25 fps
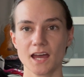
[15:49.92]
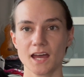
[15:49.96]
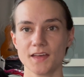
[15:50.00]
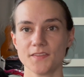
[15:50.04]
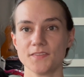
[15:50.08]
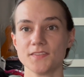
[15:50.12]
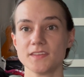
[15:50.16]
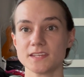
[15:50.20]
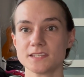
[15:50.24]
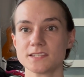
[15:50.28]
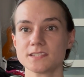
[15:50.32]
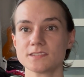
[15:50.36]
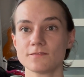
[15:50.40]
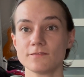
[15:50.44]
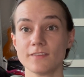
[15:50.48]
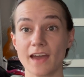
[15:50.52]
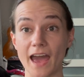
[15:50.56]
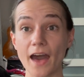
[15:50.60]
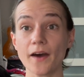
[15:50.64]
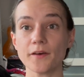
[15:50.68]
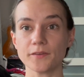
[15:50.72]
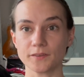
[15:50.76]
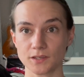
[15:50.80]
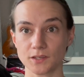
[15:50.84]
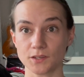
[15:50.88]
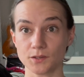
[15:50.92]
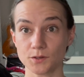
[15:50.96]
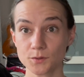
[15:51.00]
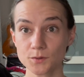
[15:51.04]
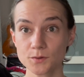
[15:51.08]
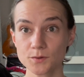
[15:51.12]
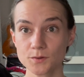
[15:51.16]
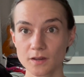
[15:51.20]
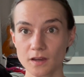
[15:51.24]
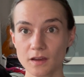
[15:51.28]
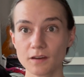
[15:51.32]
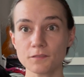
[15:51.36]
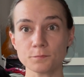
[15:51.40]
this value
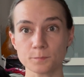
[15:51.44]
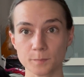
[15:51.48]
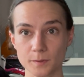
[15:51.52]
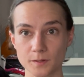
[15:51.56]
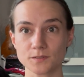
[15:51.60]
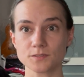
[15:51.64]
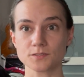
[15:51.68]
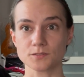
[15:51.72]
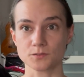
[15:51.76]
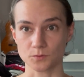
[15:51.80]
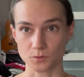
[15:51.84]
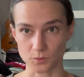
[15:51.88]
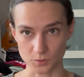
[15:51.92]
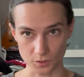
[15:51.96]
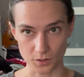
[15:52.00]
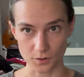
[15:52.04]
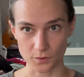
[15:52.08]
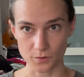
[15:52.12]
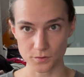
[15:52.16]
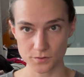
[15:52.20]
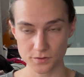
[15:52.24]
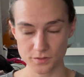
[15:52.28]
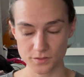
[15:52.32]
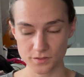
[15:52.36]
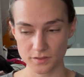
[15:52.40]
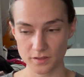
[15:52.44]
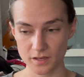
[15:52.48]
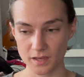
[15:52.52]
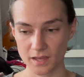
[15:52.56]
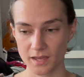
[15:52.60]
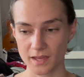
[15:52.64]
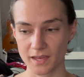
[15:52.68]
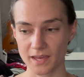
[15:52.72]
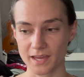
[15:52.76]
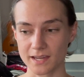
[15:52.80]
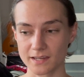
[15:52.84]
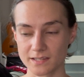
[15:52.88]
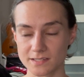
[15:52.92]
of personal growth
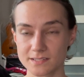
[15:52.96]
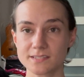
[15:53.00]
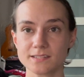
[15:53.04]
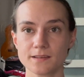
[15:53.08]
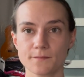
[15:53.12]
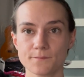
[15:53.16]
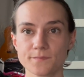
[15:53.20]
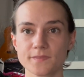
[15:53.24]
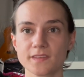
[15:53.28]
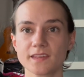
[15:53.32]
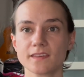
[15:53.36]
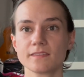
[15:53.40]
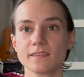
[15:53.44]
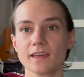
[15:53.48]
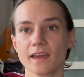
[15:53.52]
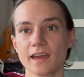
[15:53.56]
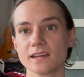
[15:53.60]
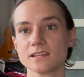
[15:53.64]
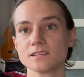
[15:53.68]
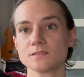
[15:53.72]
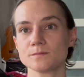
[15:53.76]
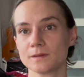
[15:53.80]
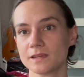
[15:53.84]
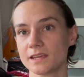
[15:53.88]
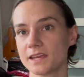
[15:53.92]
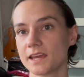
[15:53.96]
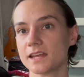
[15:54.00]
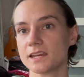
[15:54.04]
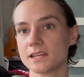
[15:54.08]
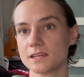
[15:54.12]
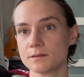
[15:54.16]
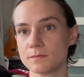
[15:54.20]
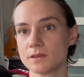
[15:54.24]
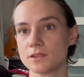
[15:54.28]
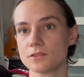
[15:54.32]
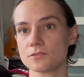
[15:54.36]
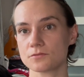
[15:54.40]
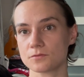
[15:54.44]
is something that has been getting
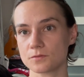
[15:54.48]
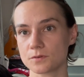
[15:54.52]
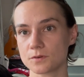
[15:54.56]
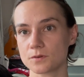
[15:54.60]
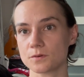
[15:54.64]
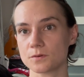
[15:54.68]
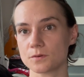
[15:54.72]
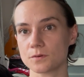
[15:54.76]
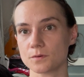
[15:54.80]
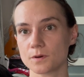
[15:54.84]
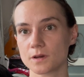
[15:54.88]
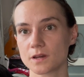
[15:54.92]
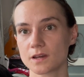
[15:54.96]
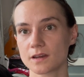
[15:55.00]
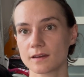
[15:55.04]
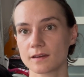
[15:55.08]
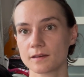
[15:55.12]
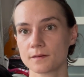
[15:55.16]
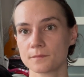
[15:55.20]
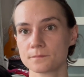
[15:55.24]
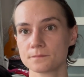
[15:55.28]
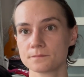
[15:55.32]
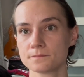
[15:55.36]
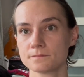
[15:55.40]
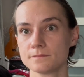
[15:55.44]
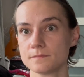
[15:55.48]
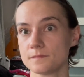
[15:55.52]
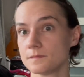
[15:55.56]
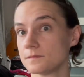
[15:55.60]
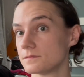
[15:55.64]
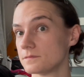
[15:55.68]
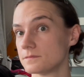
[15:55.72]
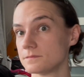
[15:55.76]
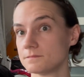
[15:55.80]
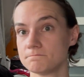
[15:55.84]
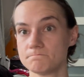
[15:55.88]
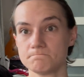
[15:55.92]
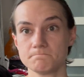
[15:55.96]
me through
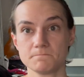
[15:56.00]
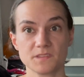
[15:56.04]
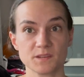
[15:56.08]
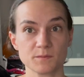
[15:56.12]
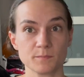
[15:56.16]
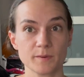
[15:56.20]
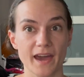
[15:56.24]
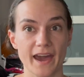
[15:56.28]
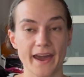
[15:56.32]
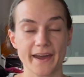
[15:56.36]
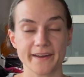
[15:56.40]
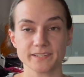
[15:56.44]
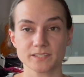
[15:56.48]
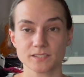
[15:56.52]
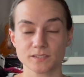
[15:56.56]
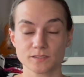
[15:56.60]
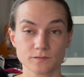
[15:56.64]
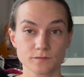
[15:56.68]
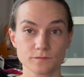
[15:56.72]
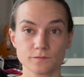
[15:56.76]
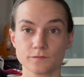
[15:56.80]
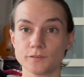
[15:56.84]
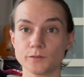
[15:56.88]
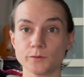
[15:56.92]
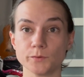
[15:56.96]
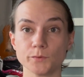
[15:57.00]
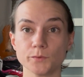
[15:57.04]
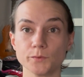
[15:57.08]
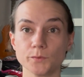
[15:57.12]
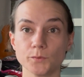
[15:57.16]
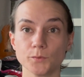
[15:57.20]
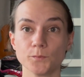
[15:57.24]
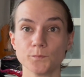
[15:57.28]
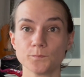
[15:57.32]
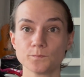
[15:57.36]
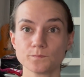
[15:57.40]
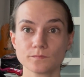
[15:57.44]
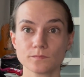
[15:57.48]
the past few
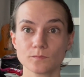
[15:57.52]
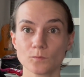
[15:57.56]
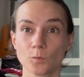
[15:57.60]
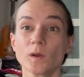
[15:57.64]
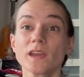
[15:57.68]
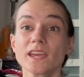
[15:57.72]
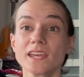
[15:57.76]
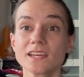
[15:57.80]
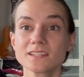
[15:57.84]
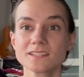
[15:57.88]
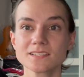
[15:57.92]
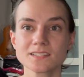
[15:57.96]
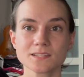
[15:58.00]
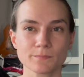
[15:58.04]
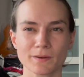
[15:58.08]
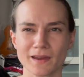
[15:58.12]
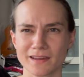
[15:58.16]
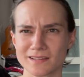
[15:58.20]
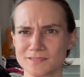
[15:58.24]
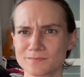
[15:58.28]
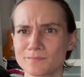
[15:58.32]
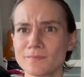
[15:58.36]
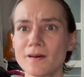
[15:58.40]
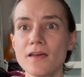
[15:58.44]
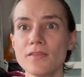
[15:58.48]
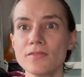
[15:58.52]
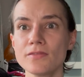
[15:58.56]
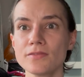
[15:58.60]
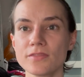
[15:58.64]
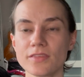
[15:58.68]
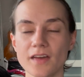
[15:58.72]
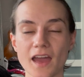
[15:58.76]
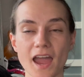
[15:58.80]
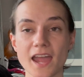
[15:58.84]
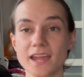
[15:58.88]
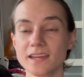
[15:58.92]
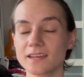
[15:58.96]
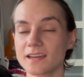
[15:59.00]
weeks, the past month.
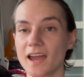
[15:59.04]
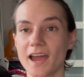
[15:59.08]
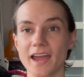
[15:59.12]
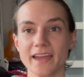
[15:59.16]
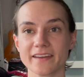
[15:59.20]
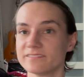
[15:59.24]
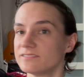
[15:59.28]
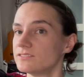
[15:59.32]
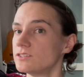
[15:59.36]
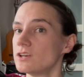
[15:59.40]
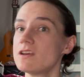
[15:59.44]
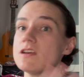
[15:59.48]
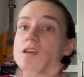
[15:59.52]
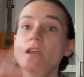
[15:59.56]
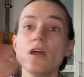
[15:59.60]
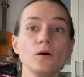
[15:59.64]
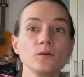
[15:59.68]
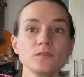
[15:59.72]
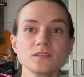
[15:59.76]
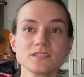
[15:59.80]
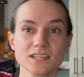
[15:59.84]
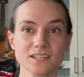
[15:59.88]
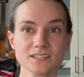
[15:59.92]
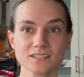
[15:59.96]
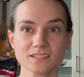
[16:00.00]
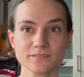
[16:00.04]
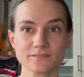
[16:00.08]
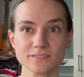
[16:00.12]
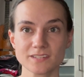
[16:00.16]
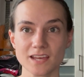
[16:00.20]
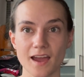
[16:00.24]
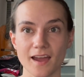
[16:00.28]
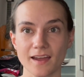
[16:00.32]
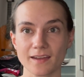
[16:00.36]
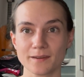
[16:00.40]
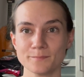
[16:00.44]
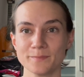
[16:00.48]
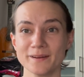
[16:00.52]
I have no sense of
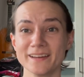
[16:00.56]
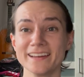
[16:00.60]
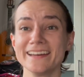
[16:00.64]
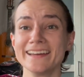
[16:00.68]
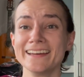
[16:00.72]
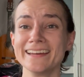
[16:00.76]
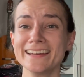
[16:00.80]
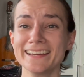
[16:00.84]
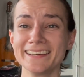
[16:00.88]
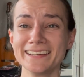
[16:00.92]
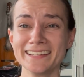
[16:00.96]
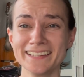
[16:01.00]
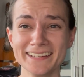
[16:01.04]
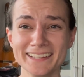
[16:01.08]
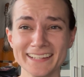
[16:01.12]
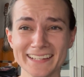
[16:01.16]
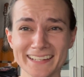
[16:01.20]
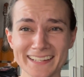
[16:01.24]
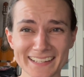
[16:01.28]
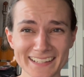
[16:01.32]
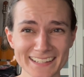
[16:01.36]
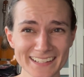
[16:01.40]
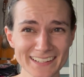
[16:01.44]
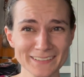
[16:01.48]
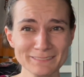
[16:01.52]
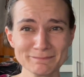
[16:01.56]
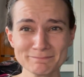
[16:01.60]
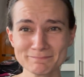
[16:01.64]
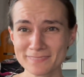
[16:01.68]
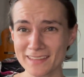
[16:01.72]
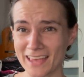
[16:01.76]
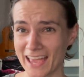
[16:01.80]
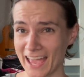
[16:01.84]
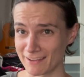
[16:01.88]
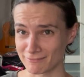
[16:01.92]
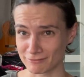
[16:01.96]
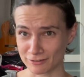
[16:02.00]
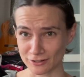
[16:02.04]
time
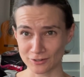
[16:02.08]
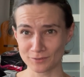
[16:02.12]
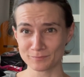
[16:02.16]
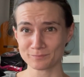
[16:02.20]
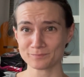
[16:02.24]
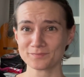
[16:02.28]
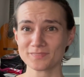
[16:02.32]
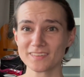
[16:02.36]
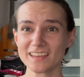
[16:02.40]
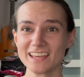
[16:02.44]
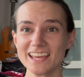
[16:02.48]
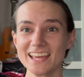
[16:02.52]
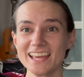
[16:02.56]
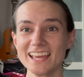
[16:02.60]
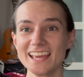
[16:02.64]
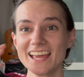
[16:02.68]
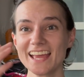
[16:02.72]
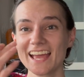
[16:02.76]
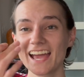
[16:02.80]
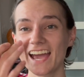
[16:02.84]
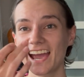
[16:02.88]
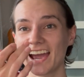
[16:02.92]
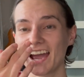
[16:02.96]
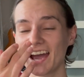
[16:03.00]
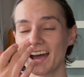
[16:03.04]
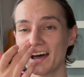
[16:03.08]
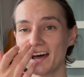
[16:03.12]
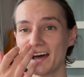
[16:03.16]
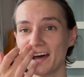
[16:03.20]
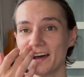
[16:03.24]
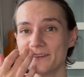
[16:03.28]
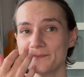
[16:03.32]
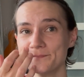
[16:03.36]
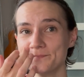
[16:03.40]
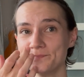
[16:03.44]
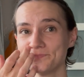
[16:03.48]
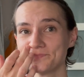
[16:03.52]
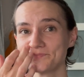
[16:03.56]
ever.
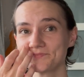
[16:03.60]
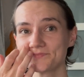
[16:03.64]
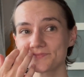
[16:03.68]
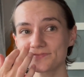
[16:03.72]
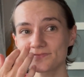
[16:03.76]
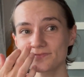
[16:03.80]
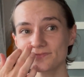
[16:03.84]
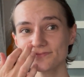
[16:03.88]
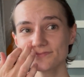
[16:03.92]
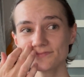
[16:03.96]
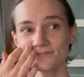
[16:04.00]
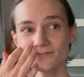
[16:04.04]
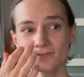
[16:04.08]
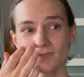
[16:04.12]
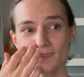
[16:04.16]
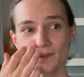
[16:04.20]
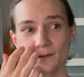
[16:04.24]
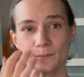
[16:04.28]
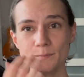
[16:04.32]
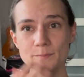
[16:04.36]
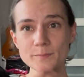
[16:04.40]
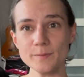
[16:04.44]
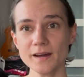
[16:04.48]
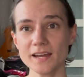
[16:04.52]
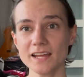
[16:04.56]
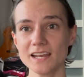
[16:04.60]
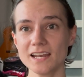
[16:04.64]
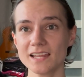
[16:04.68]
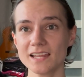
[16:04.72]
But